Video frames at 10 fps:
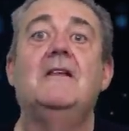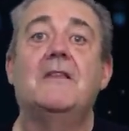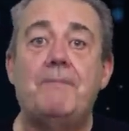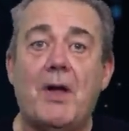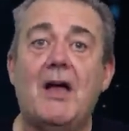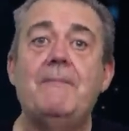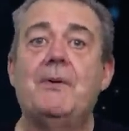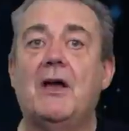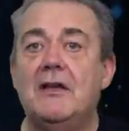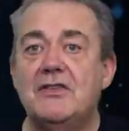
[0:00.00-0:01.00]
The
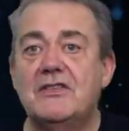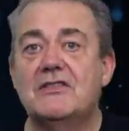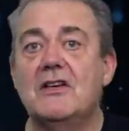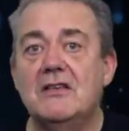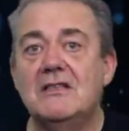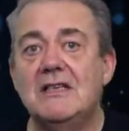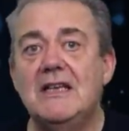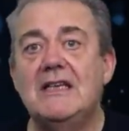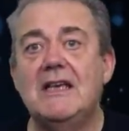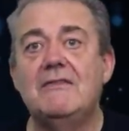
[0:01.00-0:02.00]
pipeline
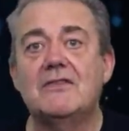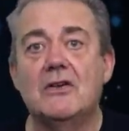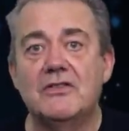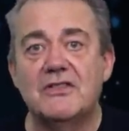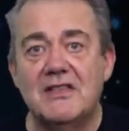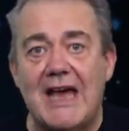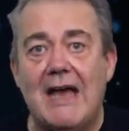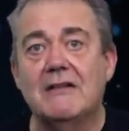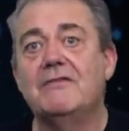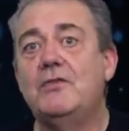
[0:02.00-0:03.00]
certainly gives us
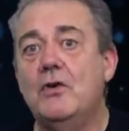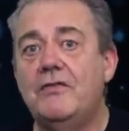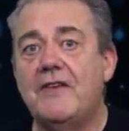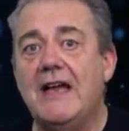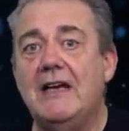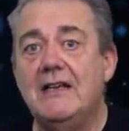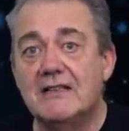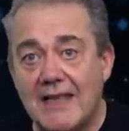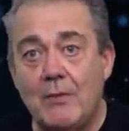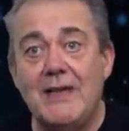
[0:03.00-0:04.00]
that for
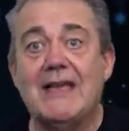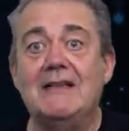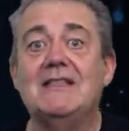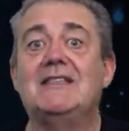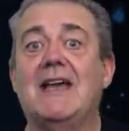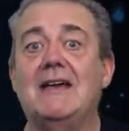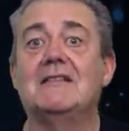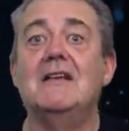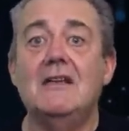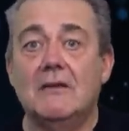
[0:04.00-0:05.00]
failures that we can
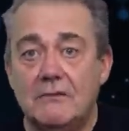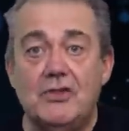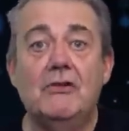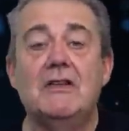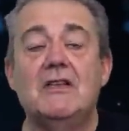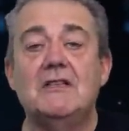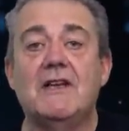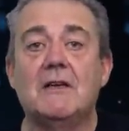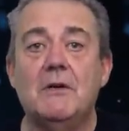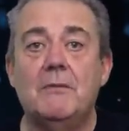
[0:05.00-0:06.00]
detect during the
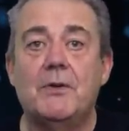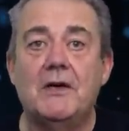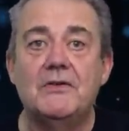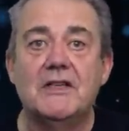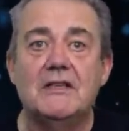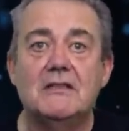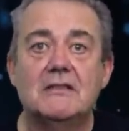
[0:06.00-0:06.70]
development process.